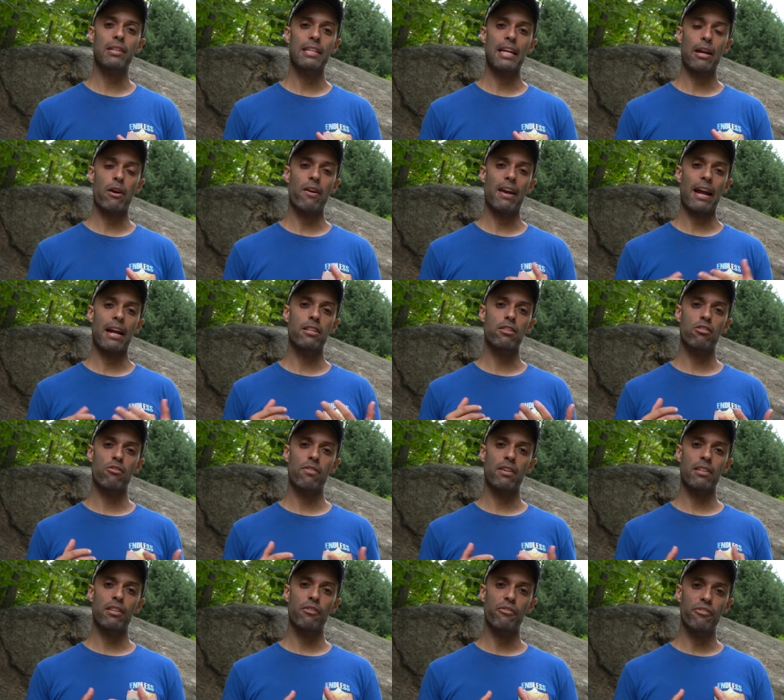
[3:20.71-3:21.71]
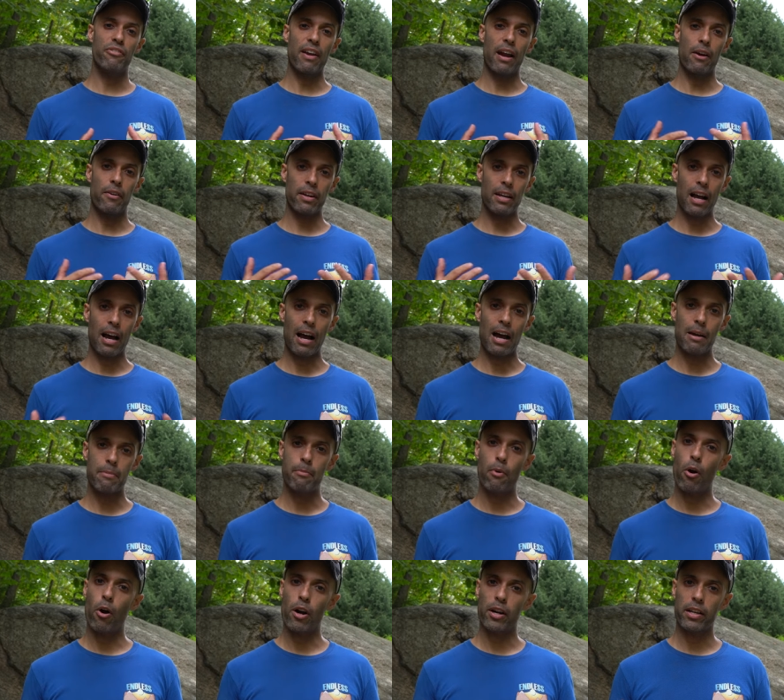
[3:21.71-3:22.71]
They are entering the very hot
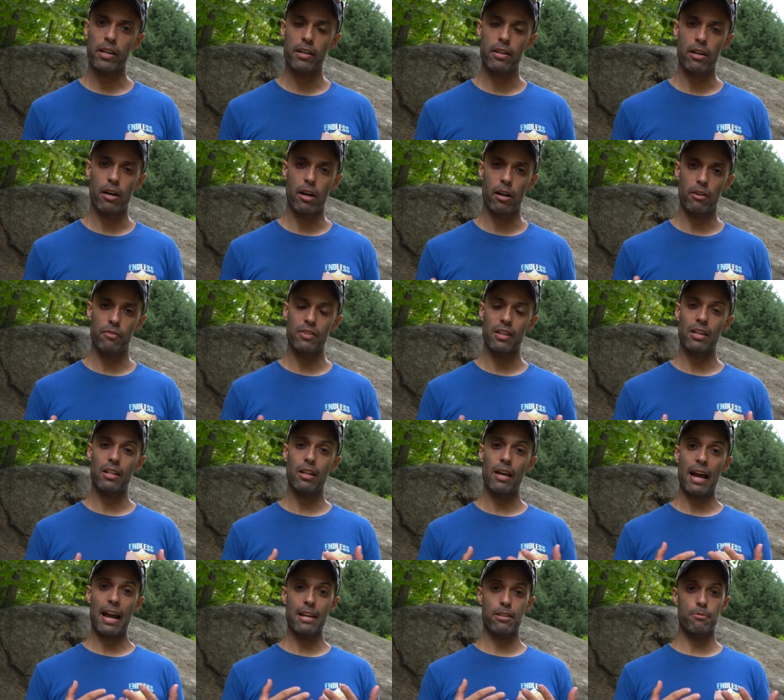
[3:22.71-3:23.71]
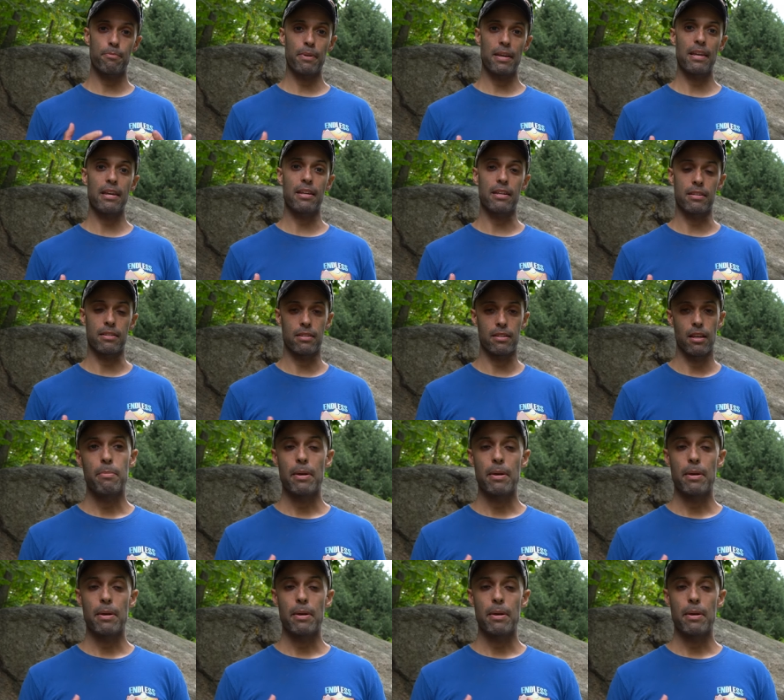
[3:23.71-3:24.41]
market of the Class Bs.